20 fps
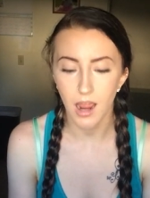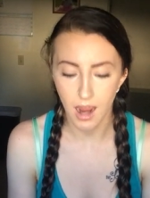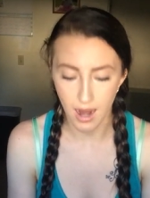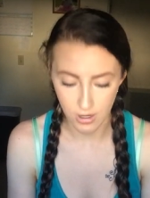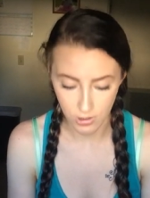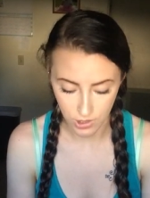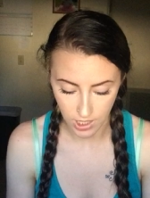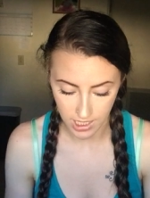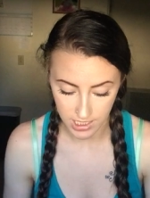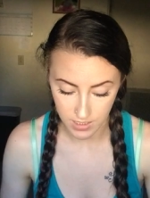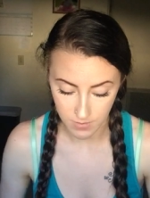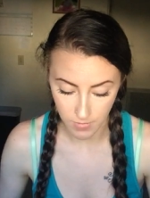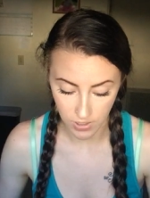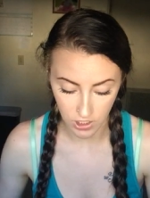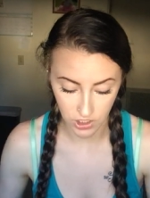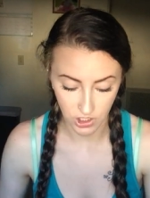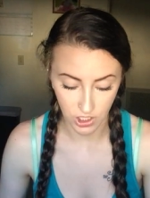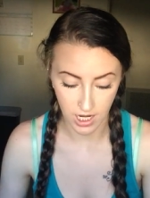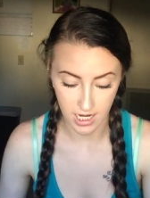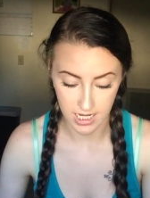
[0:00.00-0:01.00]
I tried to
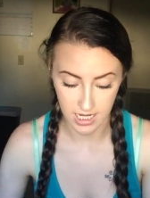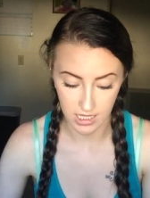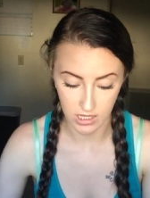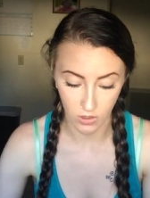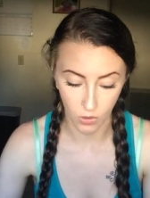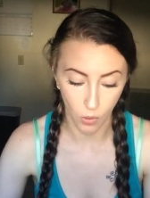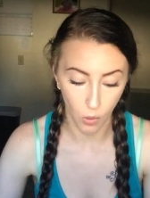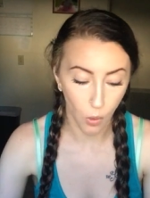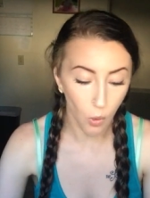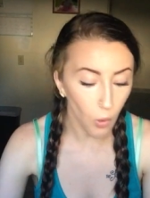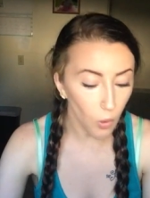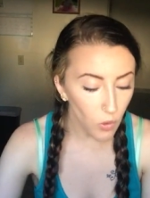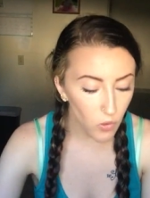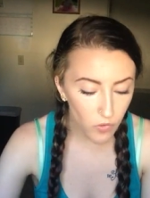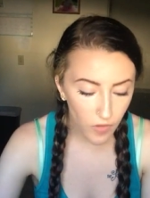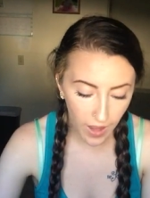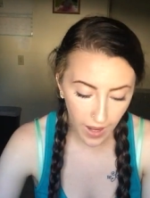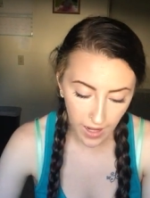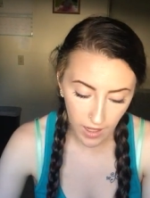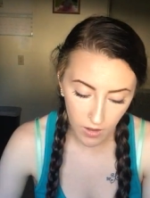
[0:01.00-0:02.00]
make sure I did the
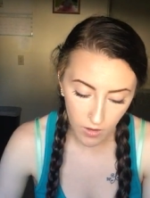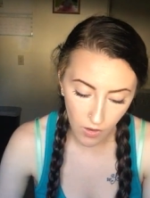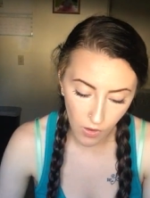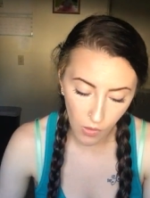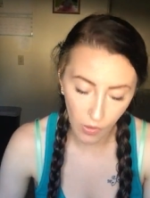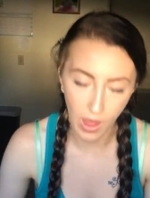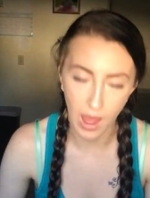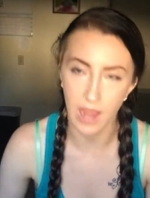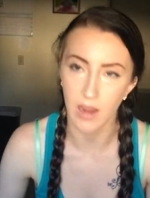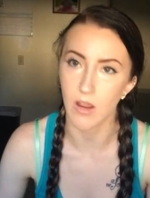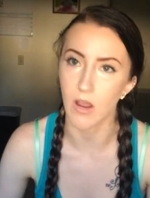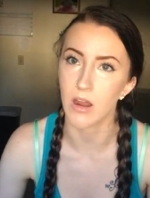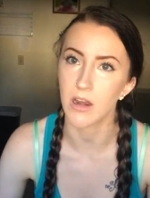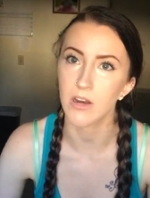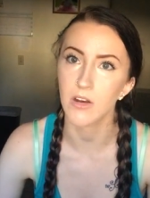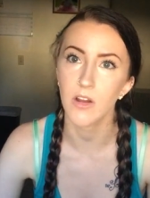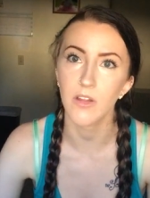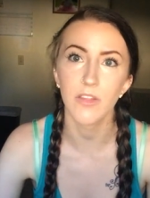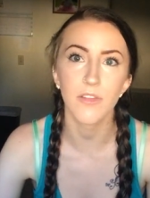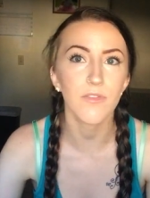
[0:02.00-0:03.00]
whole nail. I got
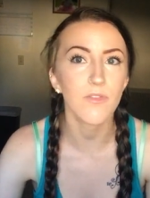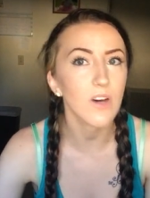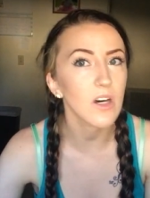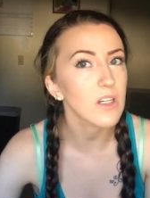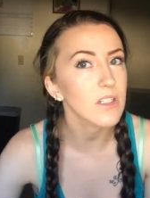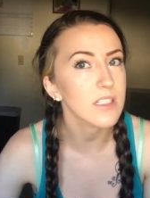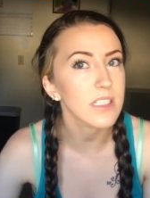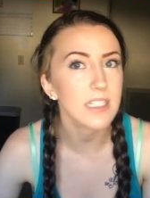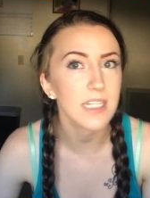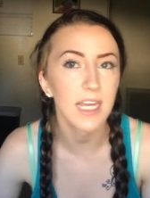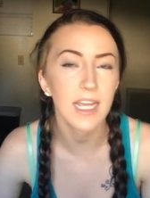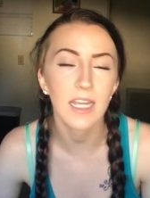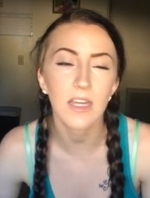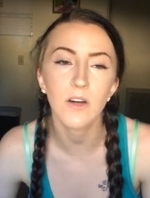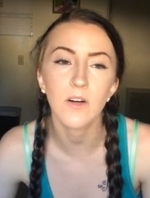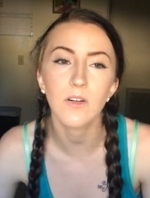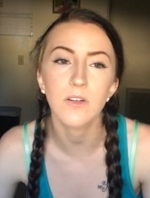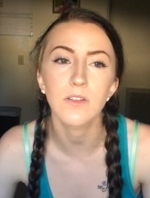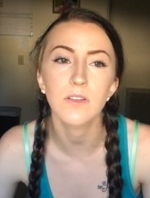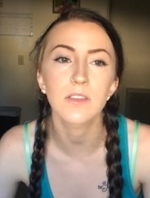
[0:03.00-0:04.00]
it on the false
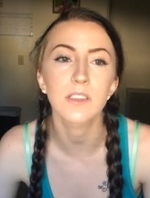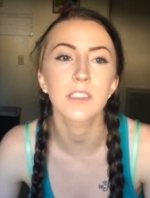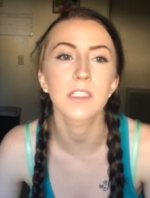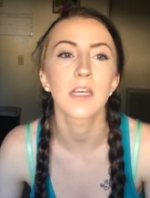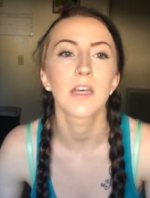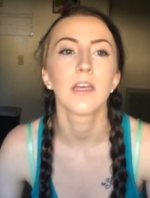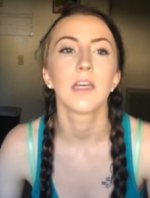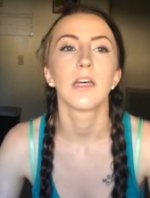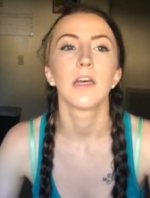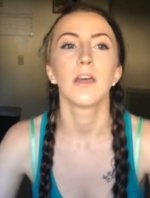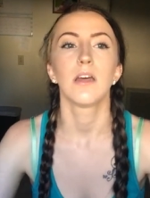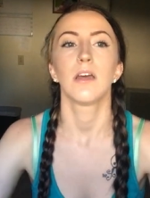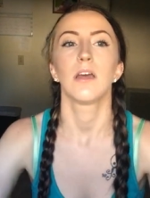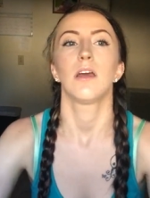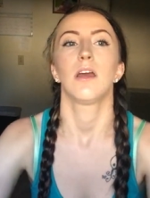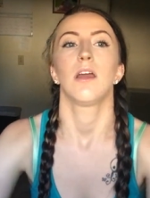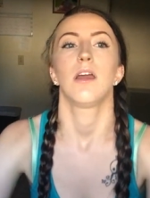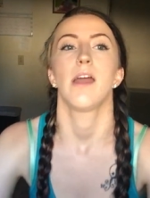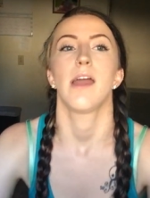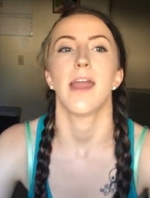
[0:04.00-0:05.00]
nails.
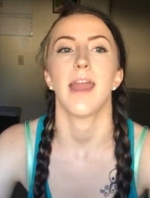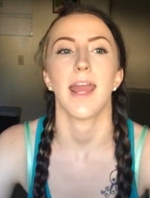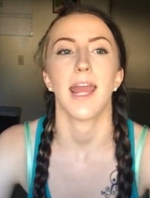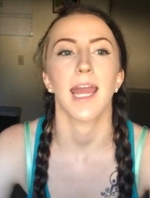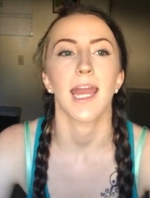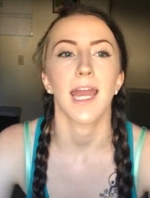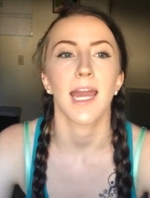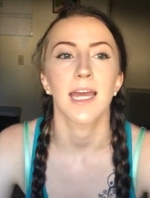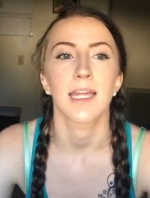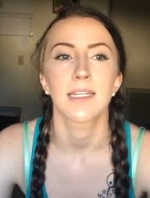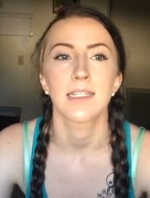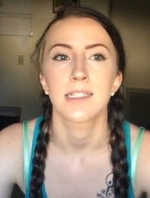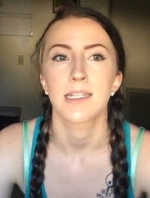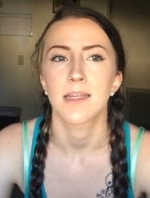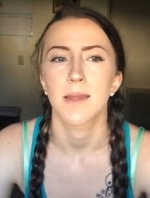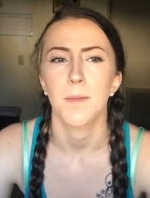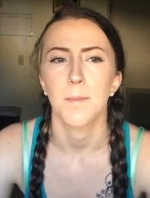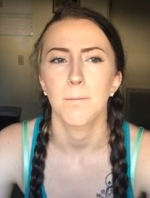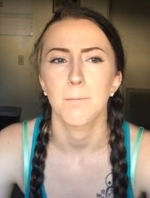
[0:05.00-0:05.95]
And